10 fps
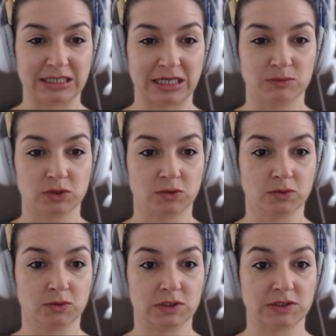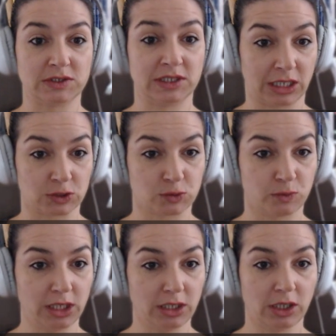time to do this the next
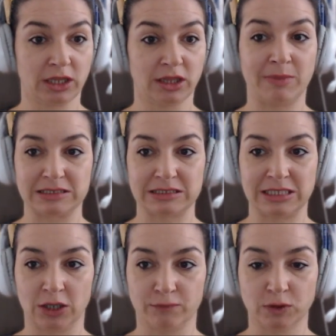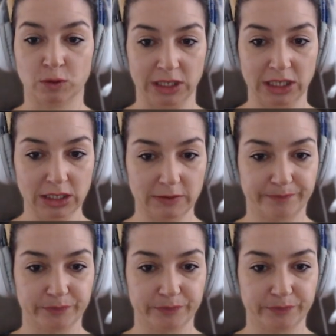week and the best day of the week.